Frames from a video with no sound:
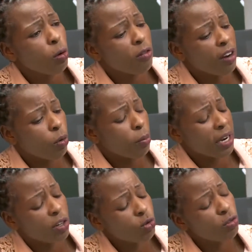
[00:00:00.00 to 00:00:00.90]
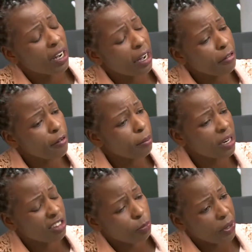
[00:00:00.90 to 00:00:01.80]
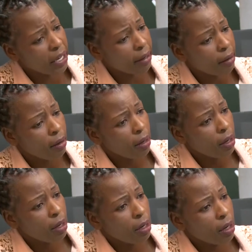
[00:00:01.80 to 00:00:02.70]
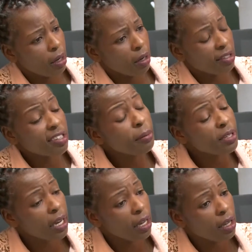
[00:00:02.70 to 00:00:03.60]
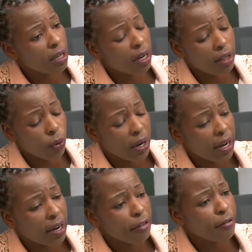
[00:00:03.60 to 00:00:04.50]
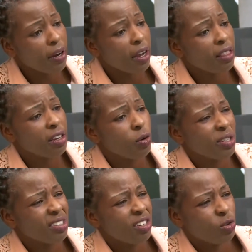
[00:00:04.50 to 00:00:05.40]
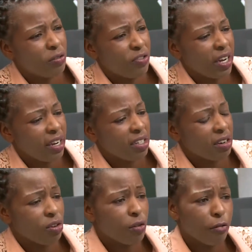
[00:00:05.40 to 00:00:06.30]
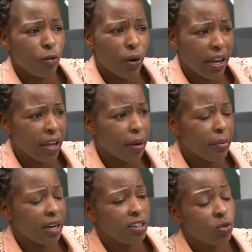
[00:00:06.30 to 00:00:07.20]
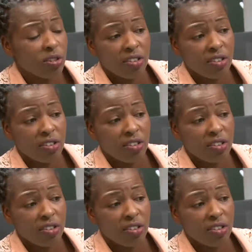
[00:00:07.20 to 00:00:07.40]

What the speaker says: vakomana 2 vakafa muna Speak. Same day, the other one akafa, I think he was said to have died around 4 a.m. and it was